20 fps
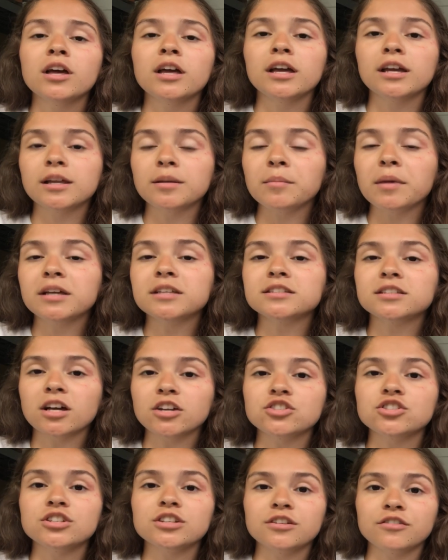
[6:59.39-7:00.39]
it can make
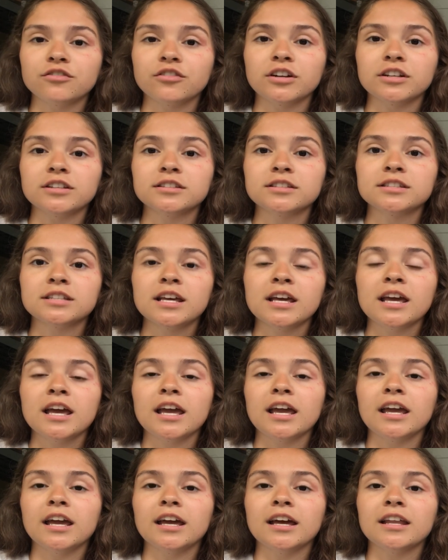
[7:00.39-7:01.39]
such a difference.
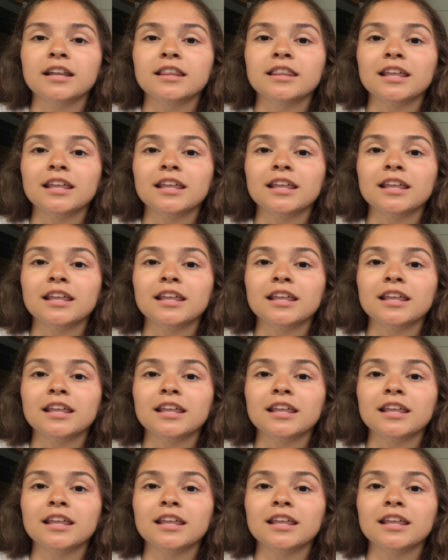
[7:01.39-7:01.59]
And